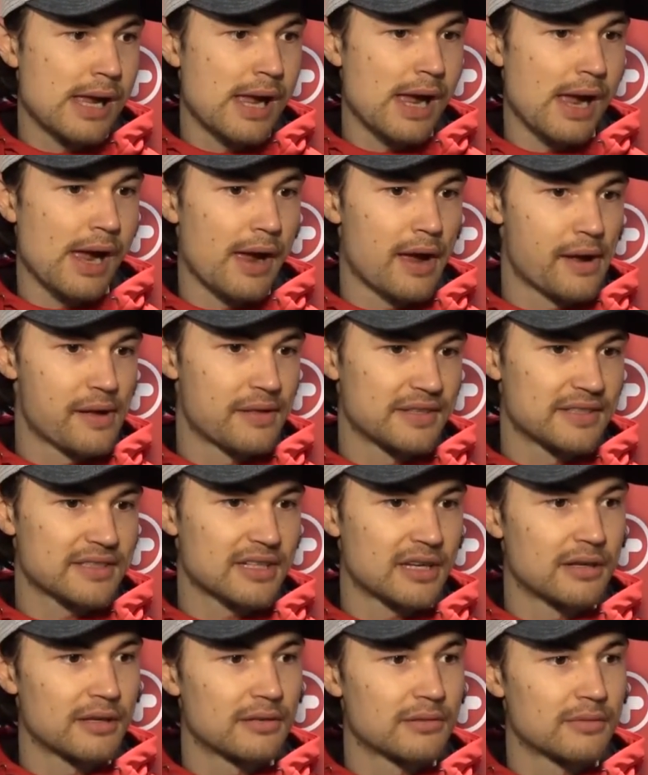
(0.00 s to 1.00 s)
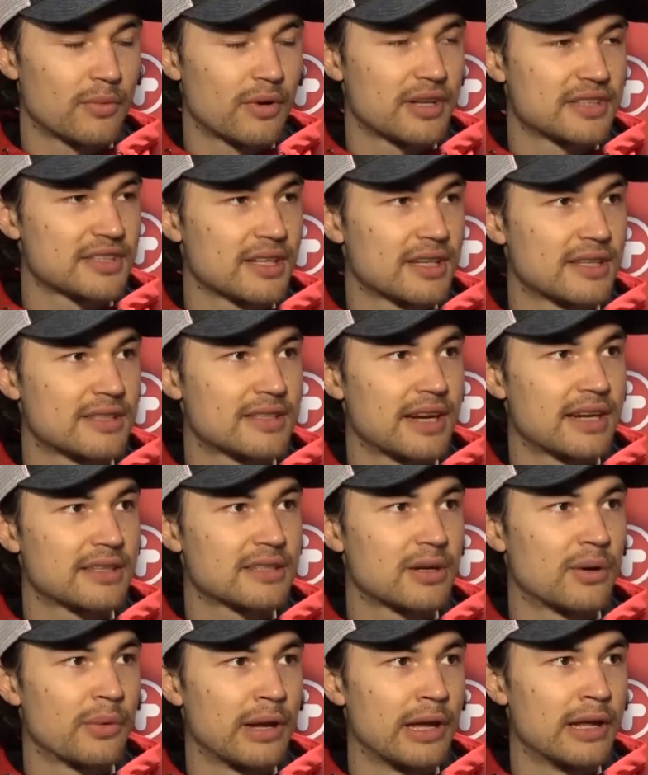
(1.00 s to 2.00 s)
uh, that's gonna what it's gonna take
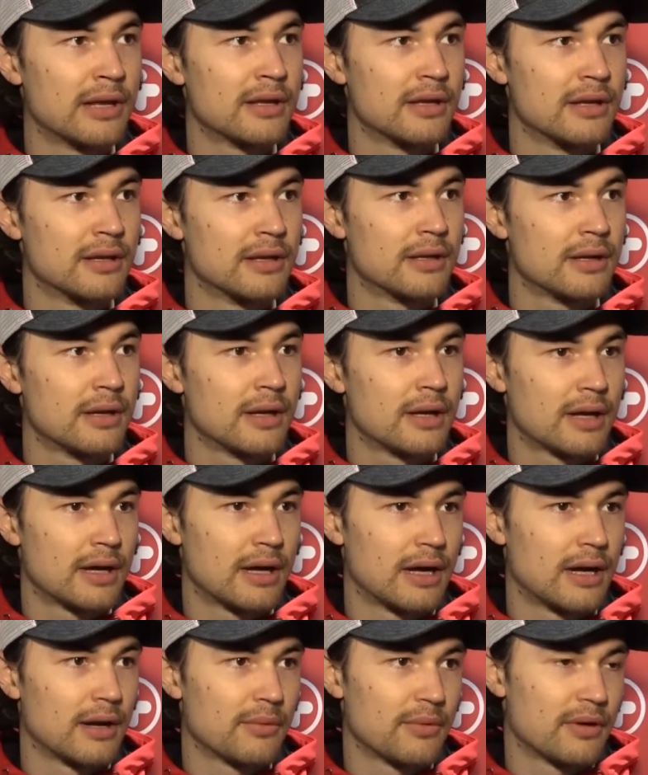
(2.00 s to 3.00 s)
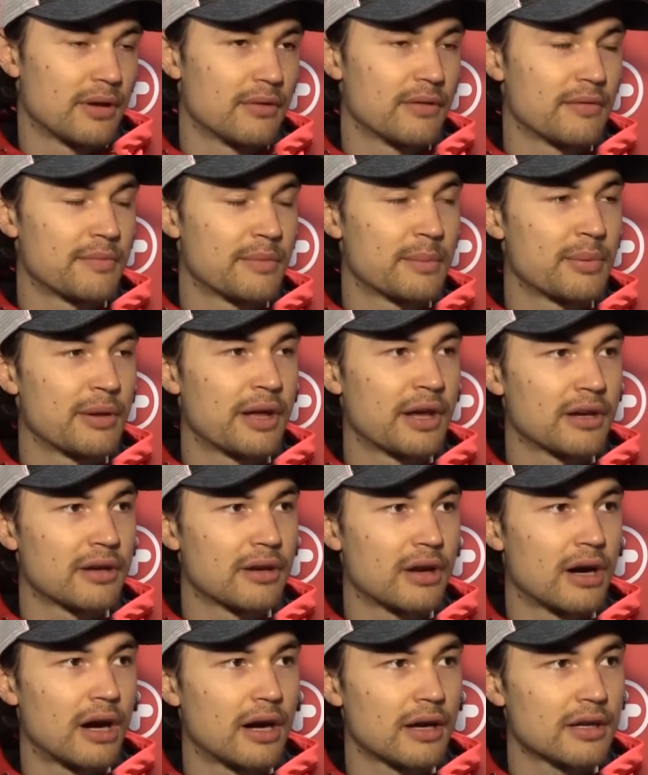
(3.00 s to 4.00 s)
to win, and uh, you know, we've been playing
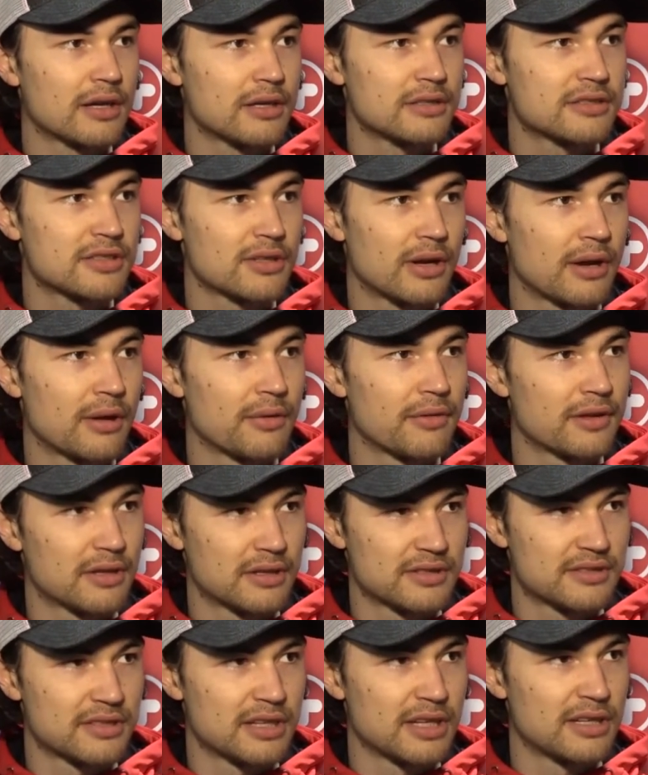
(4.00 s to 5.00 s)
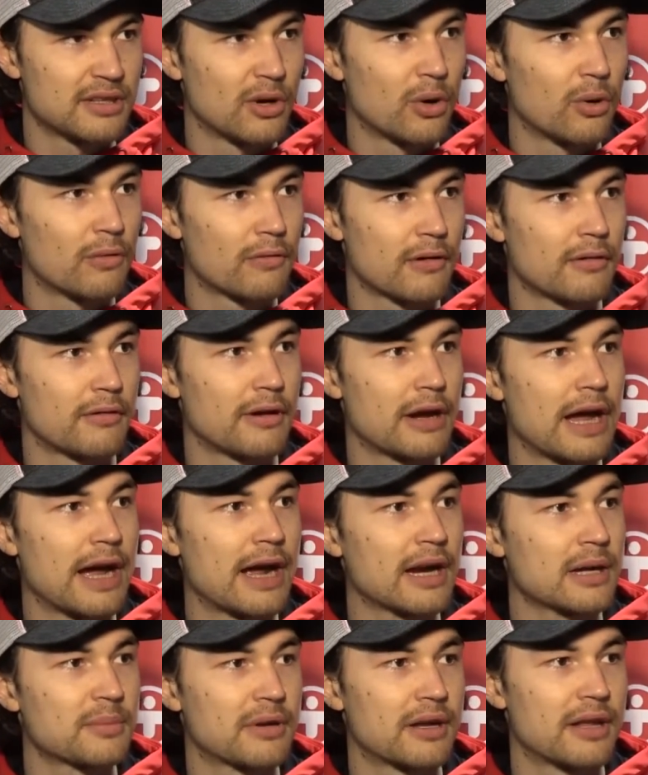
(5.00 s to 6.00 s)
good hockey, so I don't think it's a need to
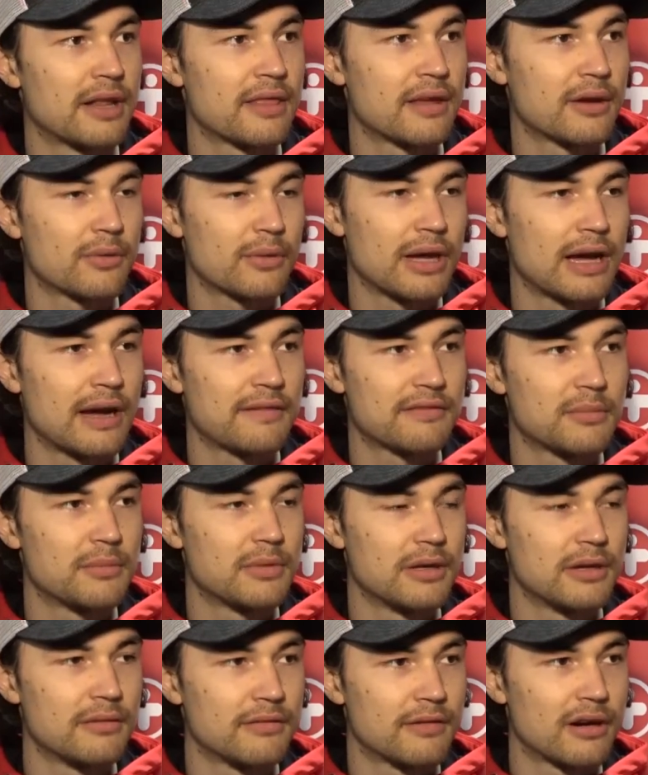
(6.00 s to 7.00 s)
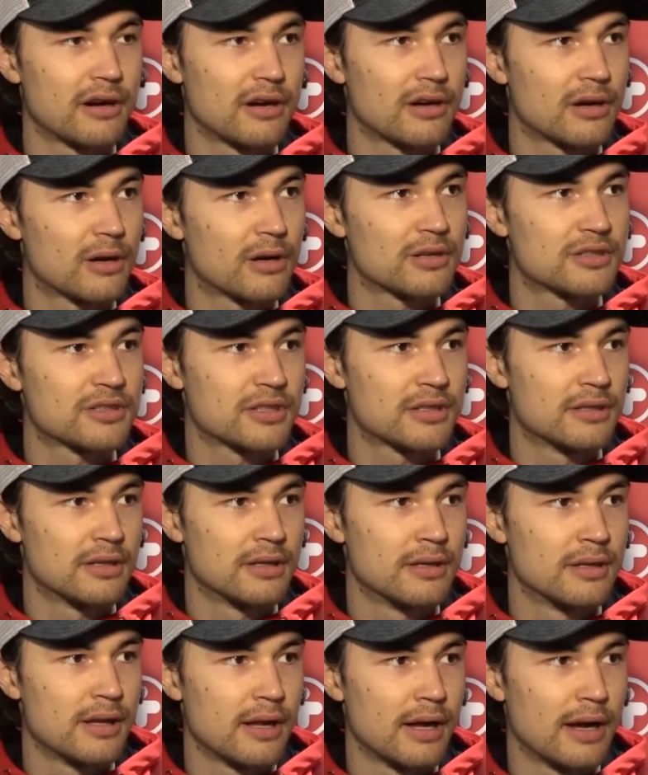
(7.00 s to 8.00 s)
overreact, but I think we have to be very urgent
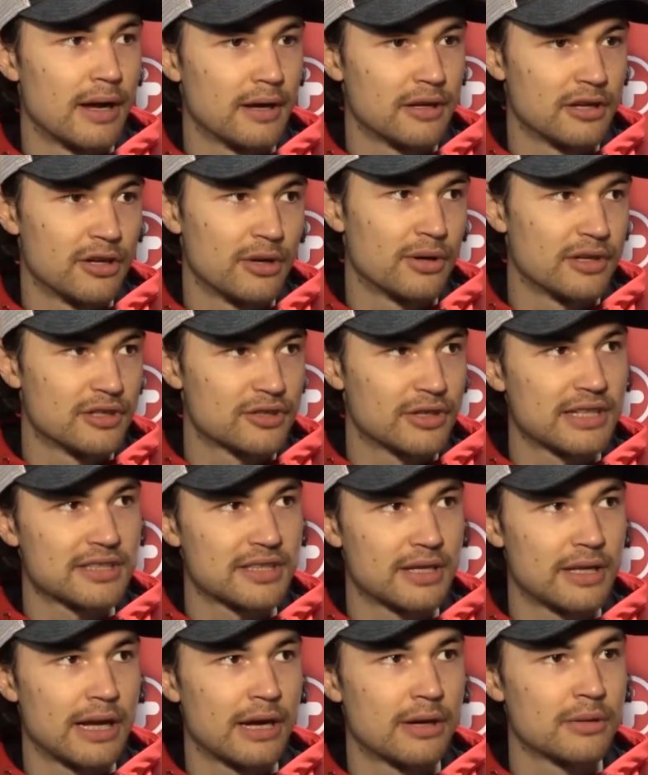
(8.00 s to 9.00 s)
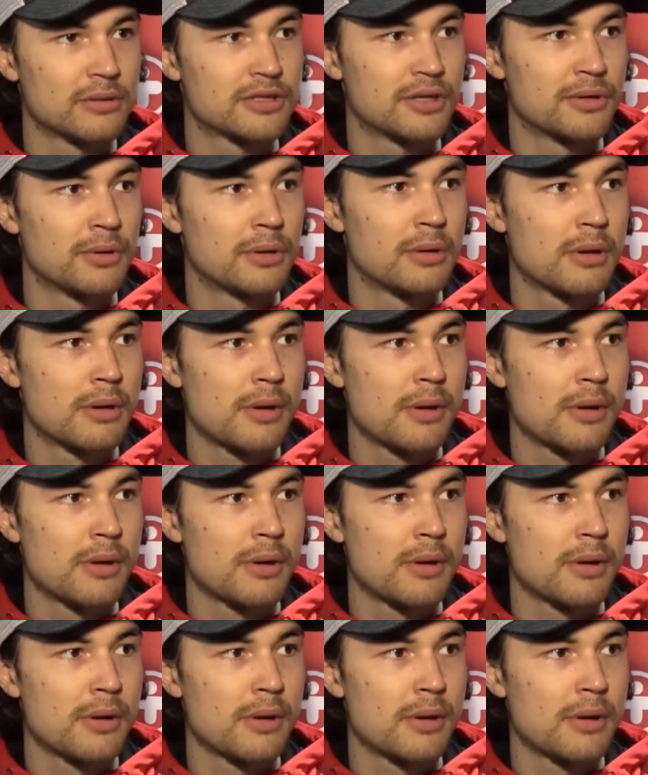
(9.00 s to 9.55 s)
and uh, you know address it now too.